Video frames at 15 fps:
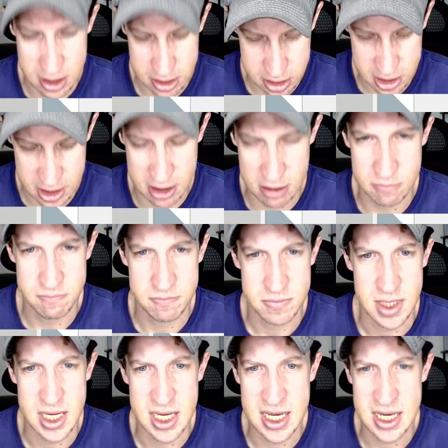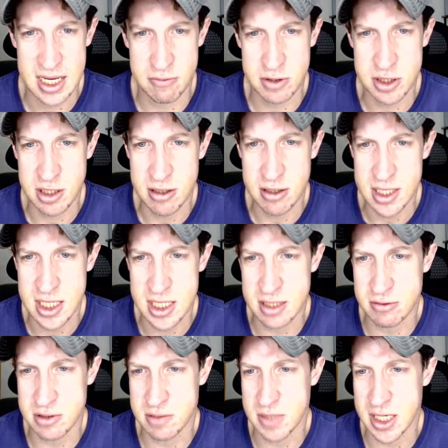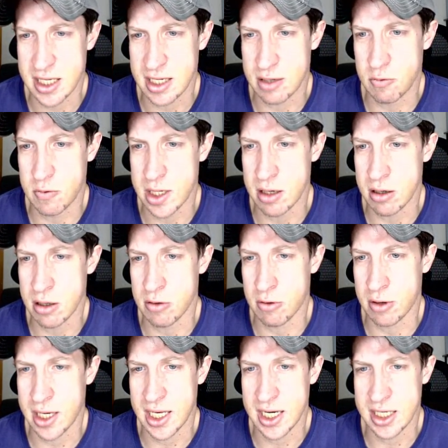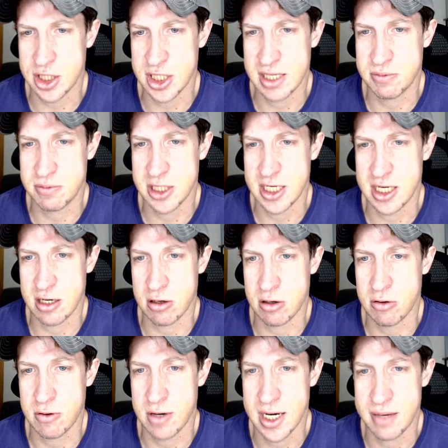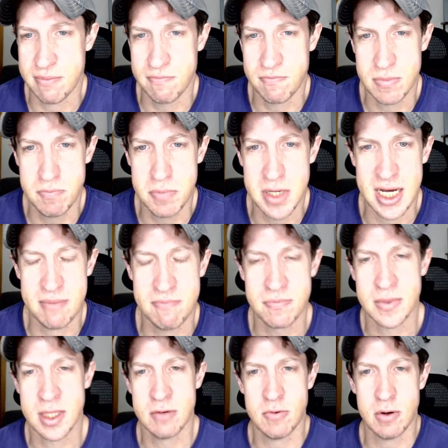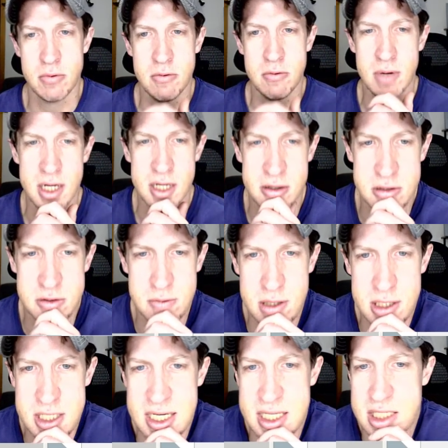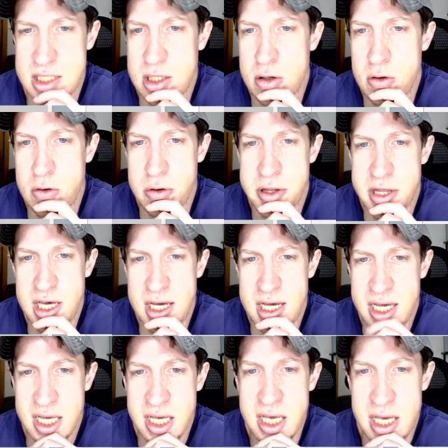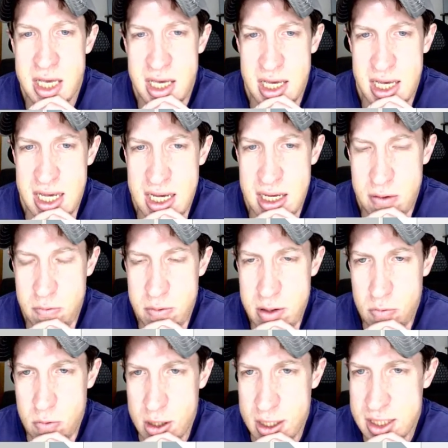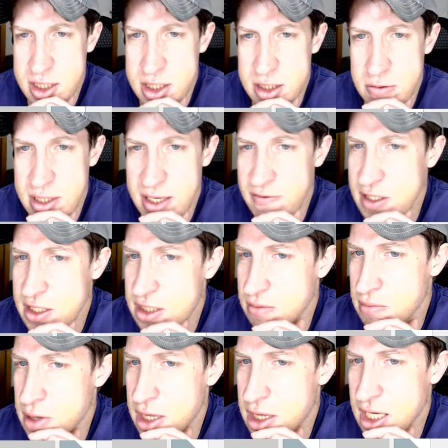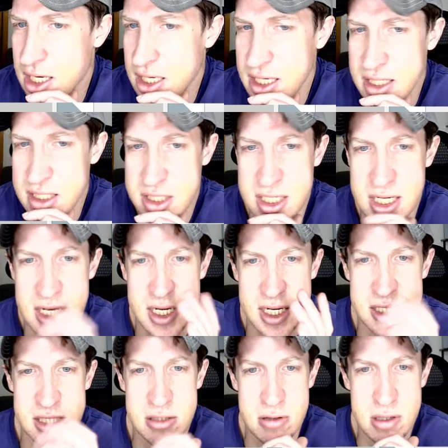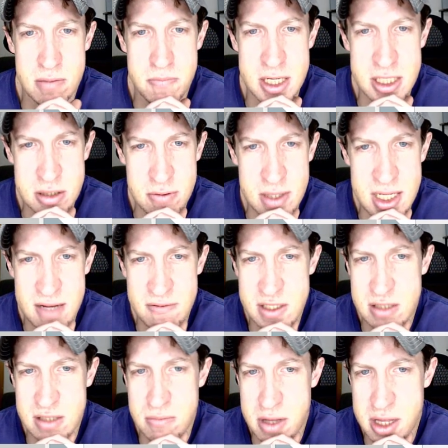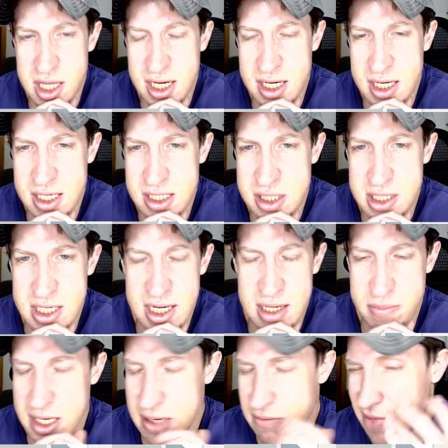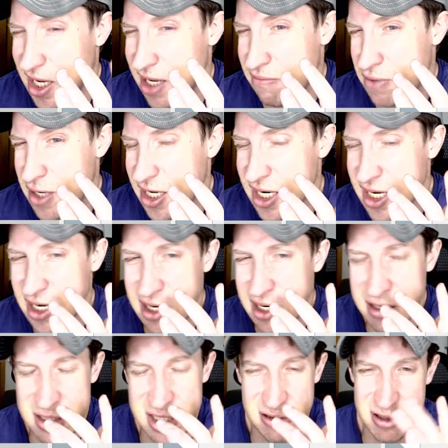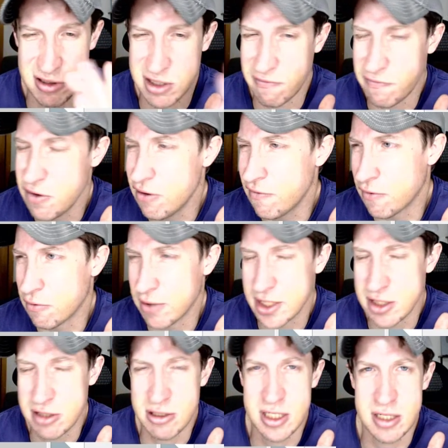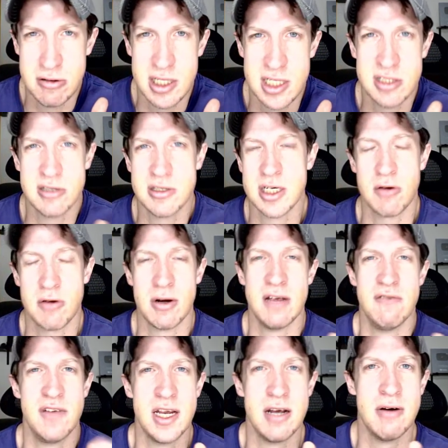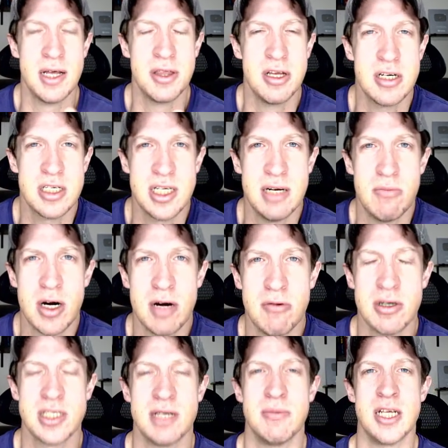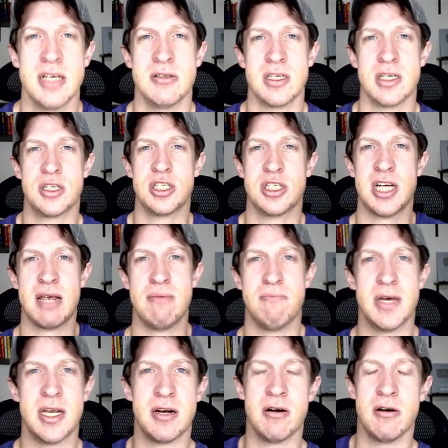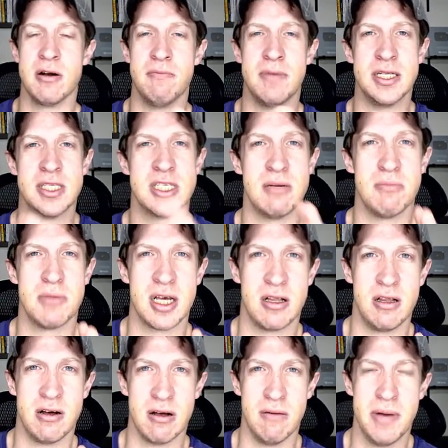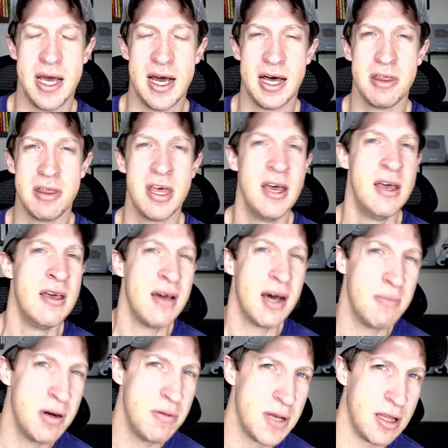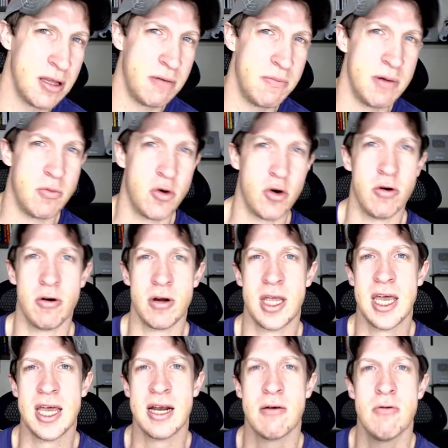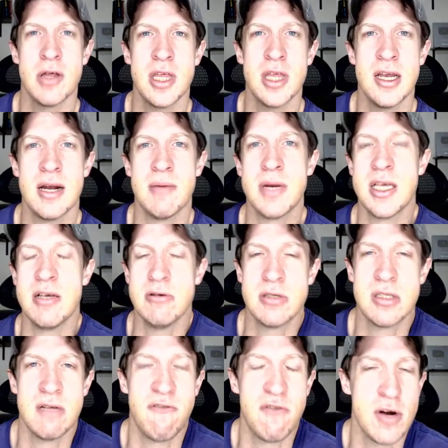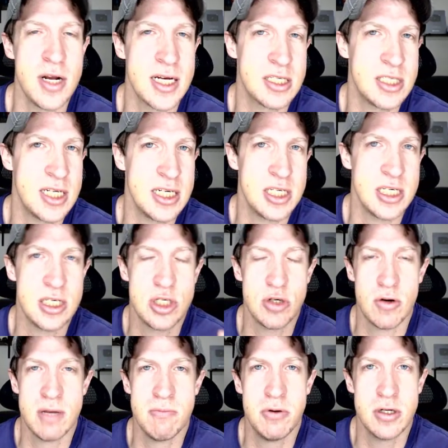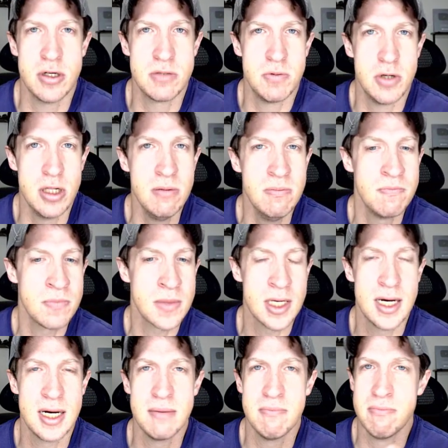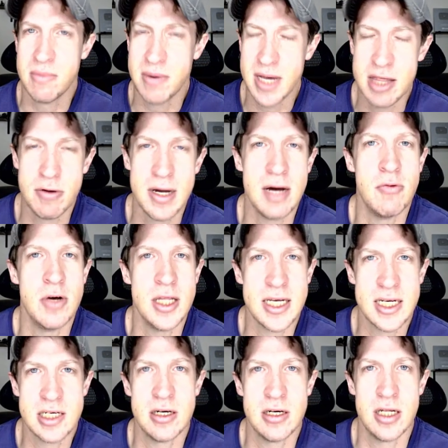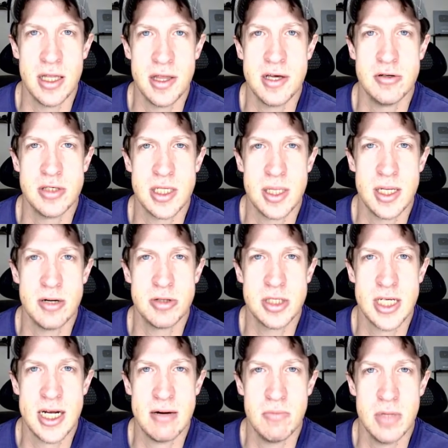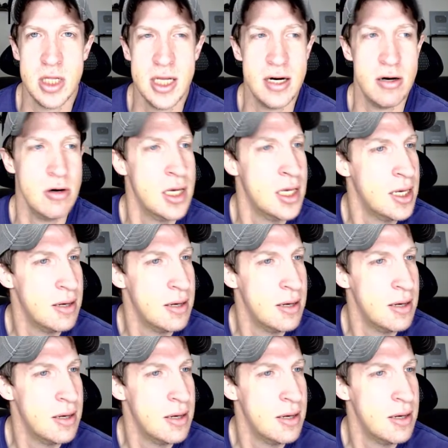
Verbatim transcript: So, and we're starting to deal with some kind of like weird organic shapes in here, right? But what we want to do is we want to take this whole thing and we want to give it some thickness. And so the best way to give it some thickness, um, in my opinion, so there's a few different ways you can do this. There's a great video out there somewhere where somebody uses shape bender to bend something along a path. I'm going to be a little bit more organic with it and I'm going to use the free extension joint push pull. Um, by the way, I will link to all of those in the notes down below.